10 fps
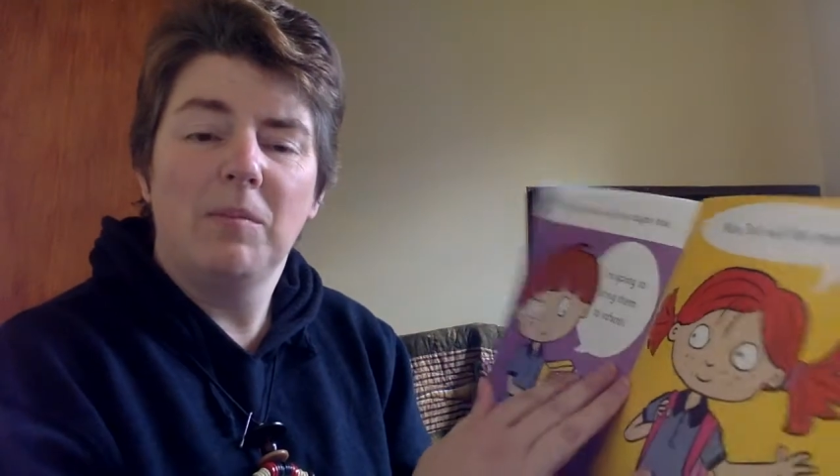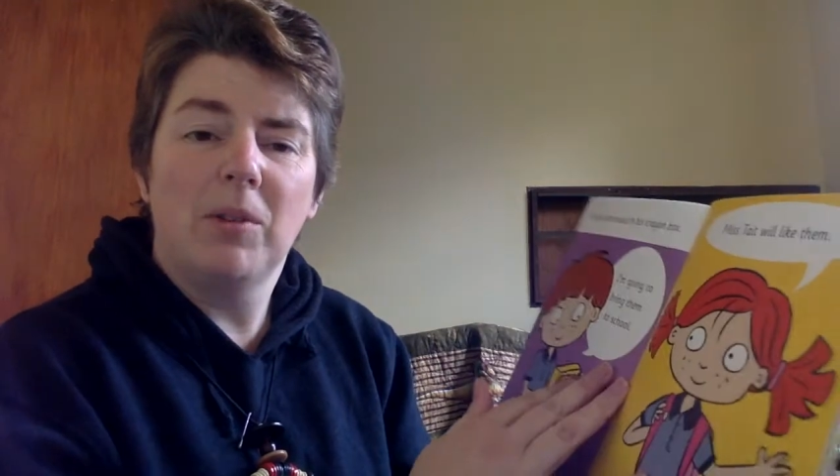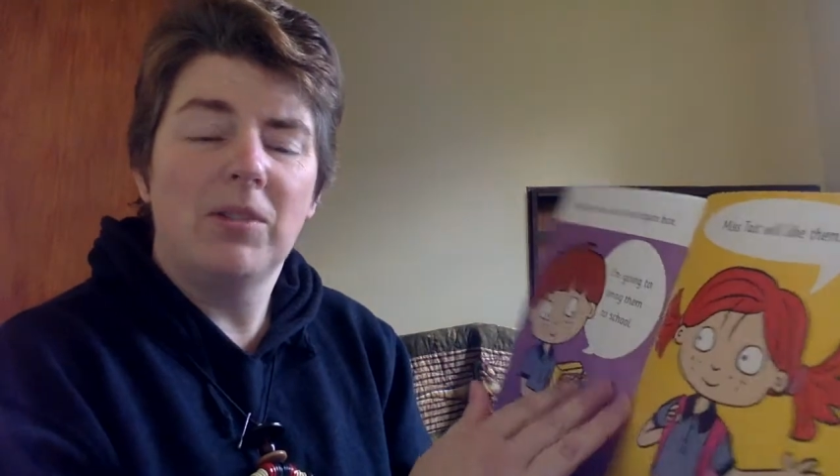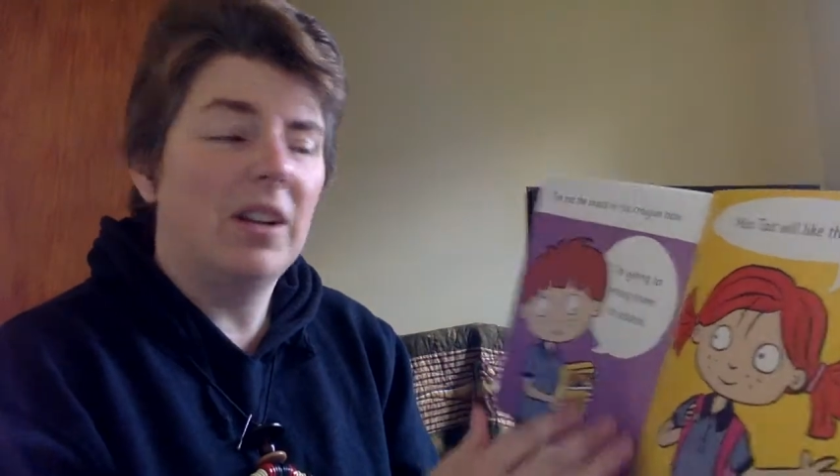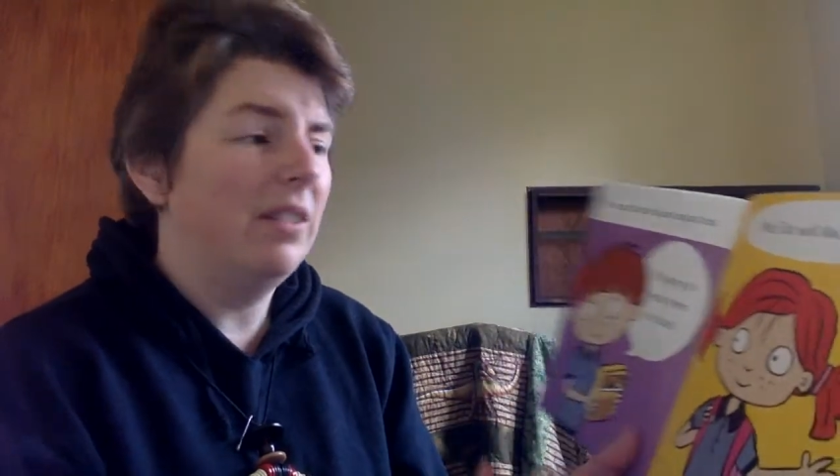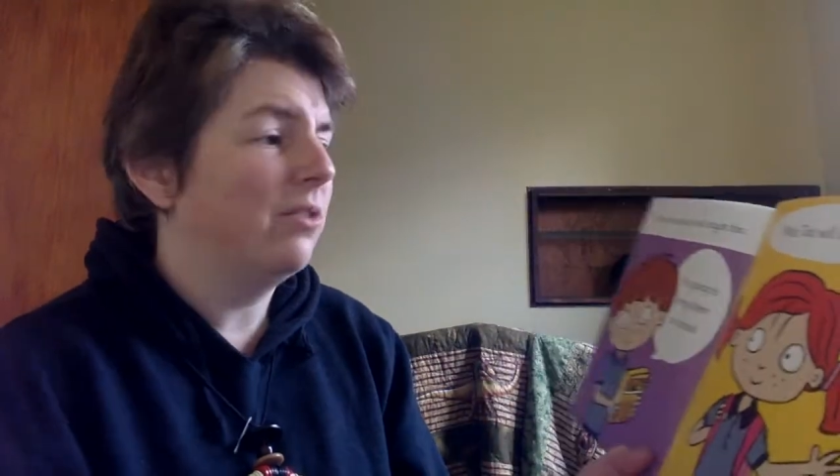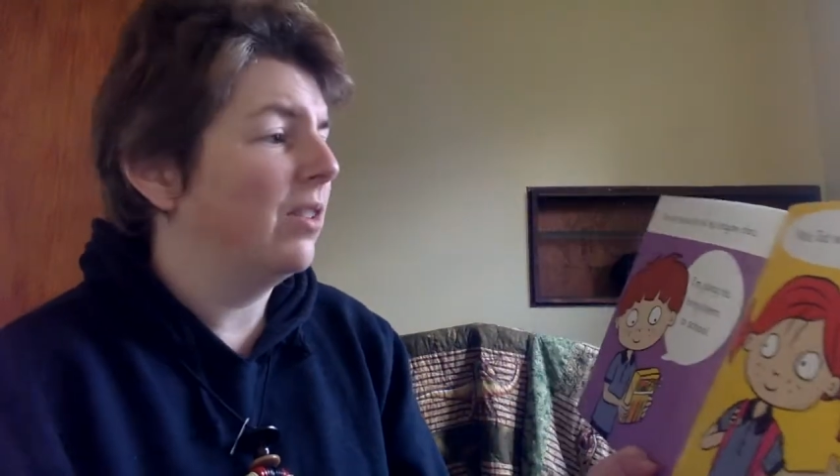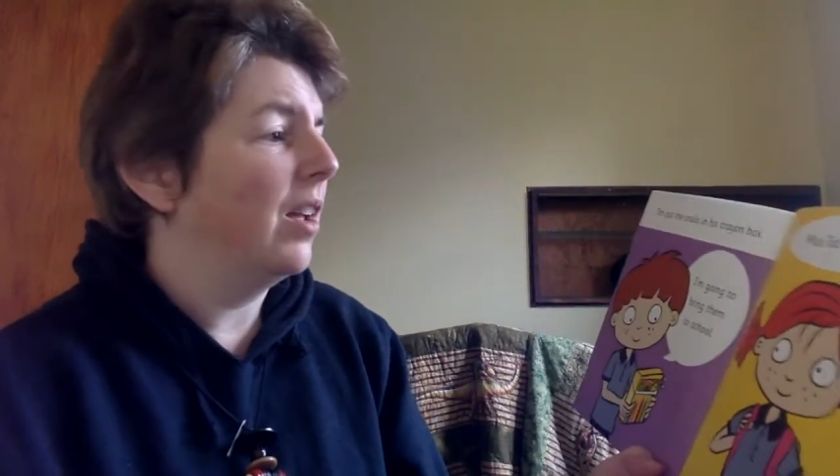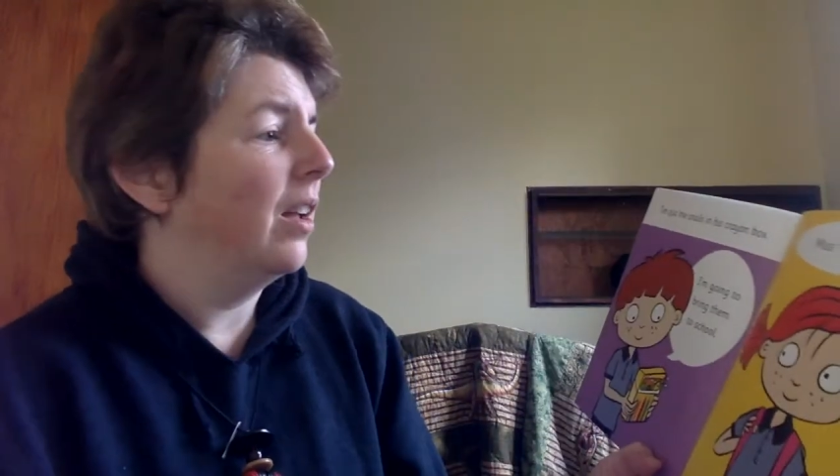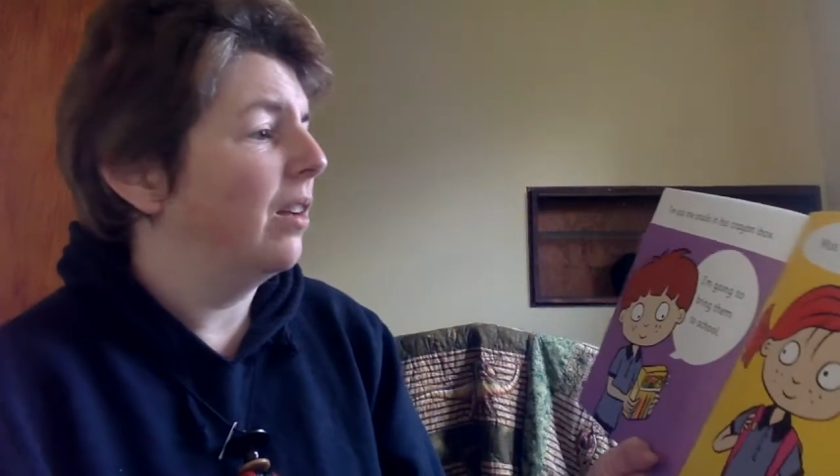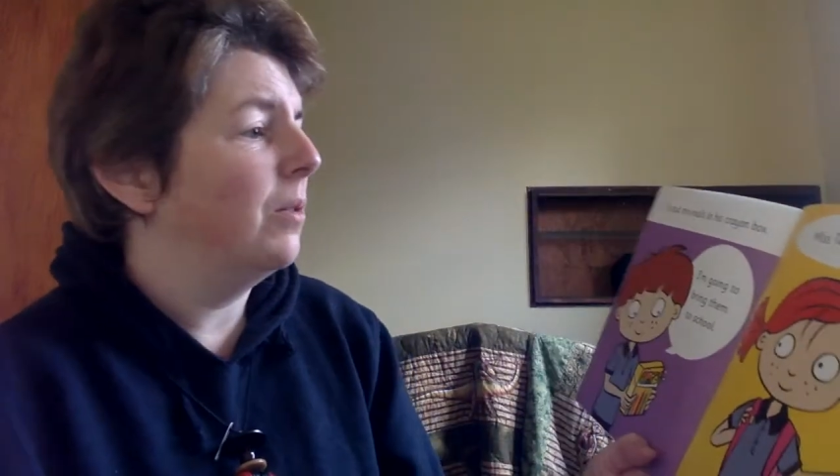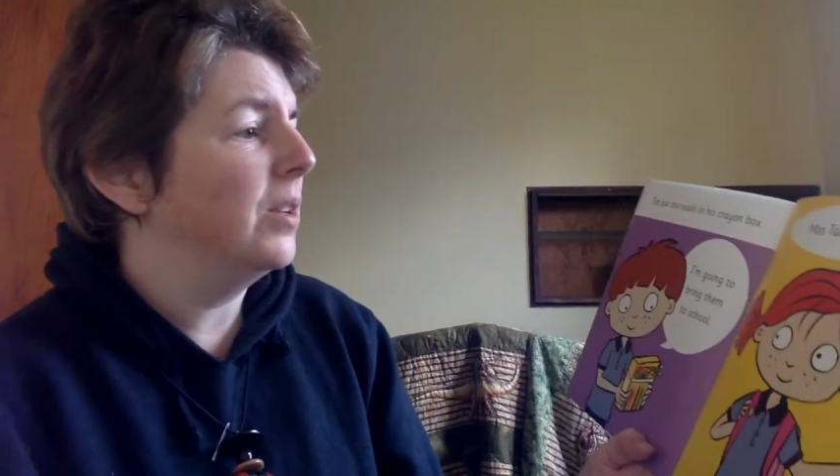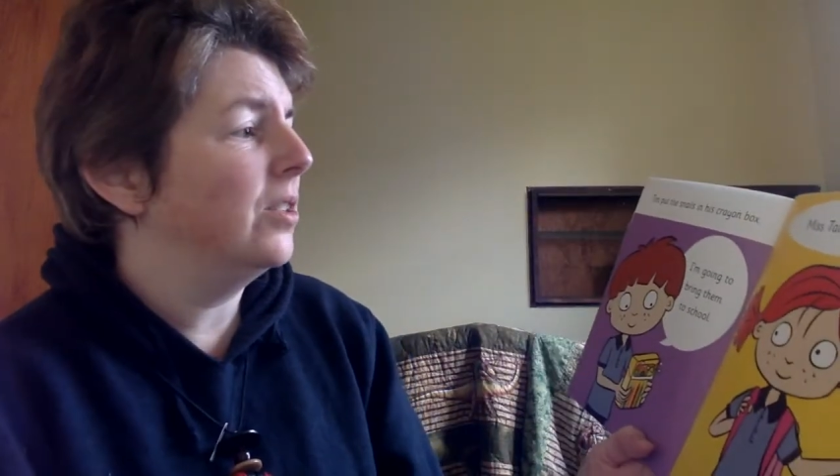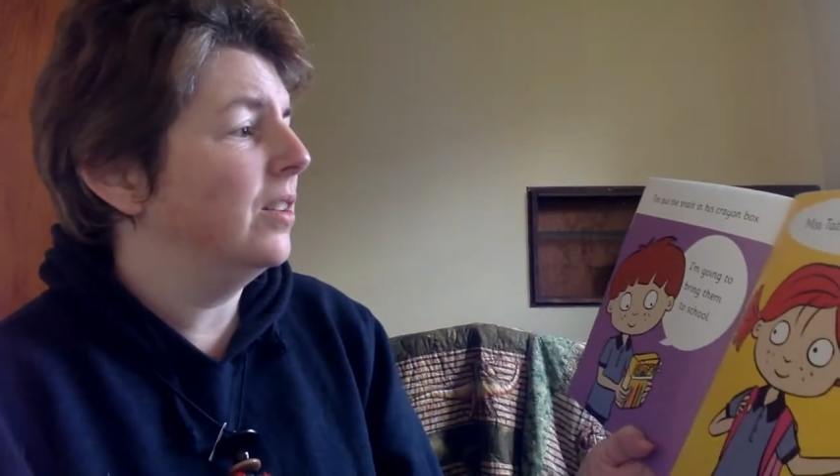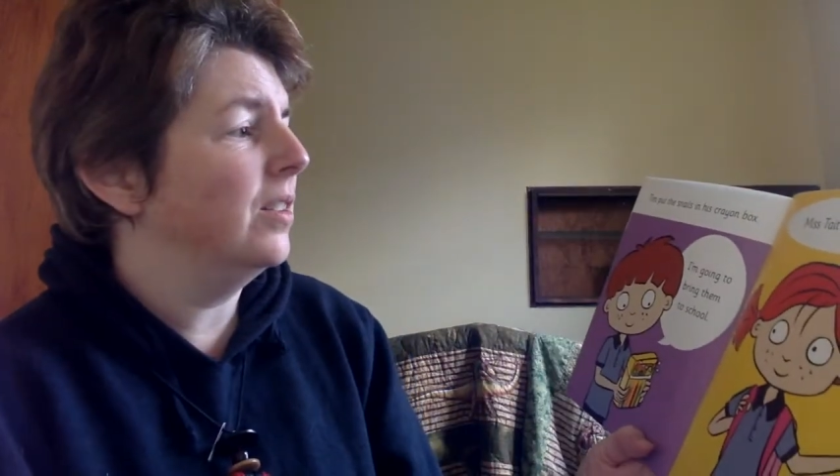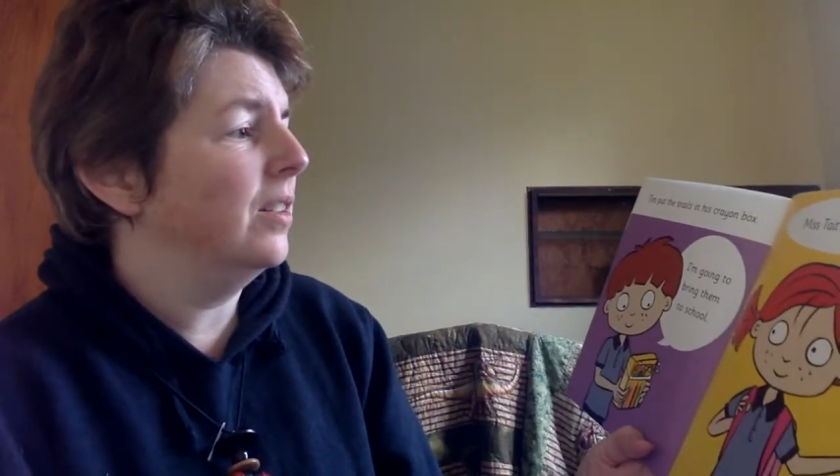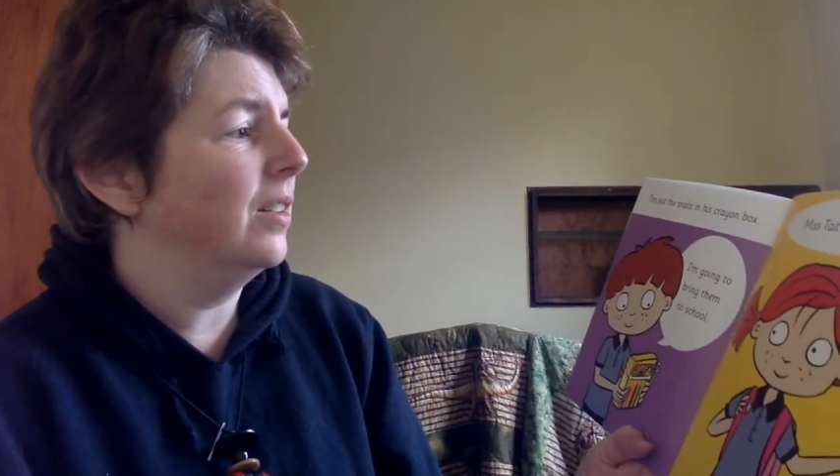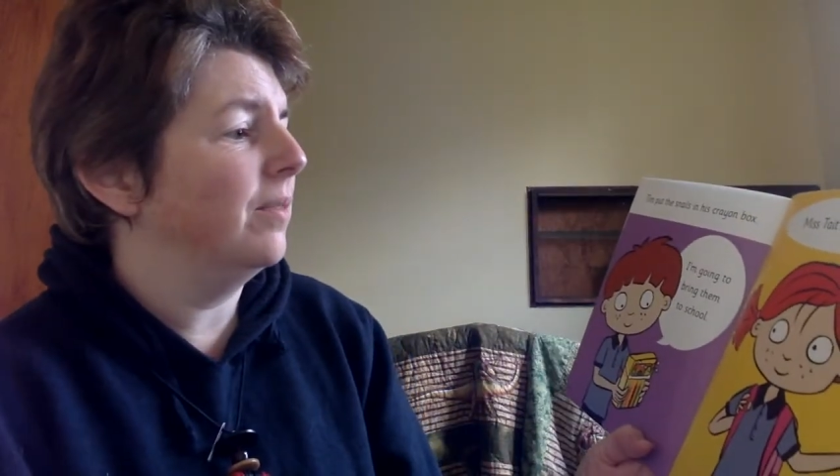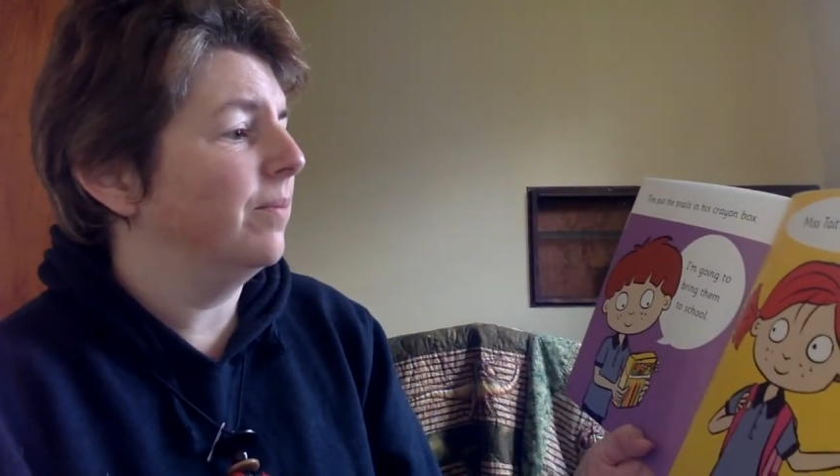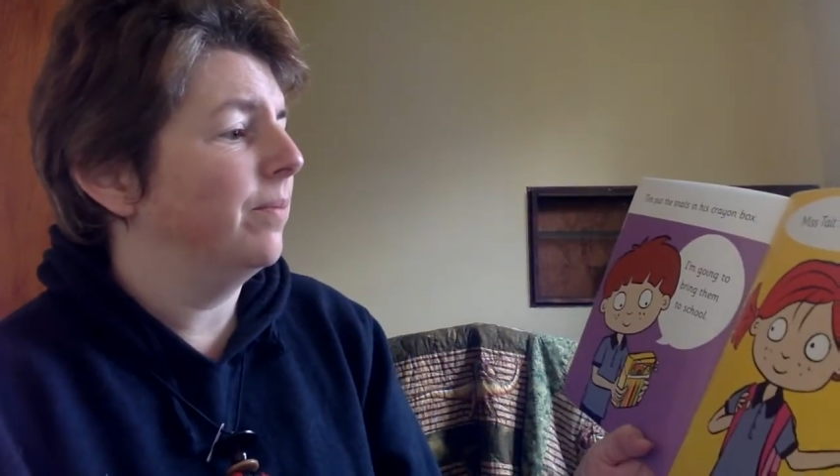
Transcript: multi-leveled question, isn't it?